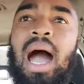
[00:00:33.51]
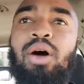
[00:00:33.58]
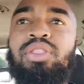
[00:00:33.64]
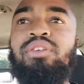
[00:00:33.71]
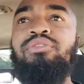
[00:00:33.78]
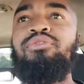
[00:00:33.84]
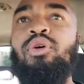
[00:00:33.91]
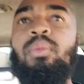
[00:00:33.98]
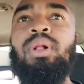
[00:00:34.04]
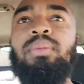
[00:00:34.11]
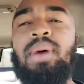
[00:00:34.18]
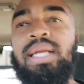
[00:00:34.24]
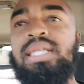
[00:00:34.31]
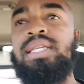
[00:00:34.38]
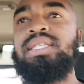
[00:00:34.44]
how the formal
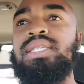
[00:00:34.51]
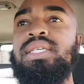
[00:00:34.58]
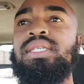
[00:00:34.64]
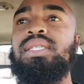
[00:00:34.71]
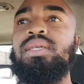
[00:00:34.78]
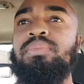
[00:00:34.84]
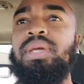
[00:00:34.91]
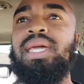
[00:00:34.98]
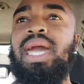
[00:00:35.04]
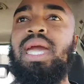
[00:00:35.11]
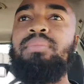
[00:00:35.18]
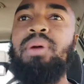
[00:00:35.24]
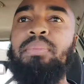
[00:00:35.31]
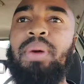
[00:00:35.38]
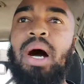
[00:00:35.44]
money system
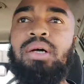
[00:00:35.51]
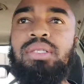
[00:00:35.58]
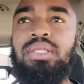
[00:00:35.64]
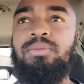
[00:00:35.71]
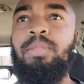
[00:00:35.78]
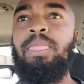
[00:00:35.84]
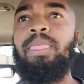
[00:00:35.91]
came about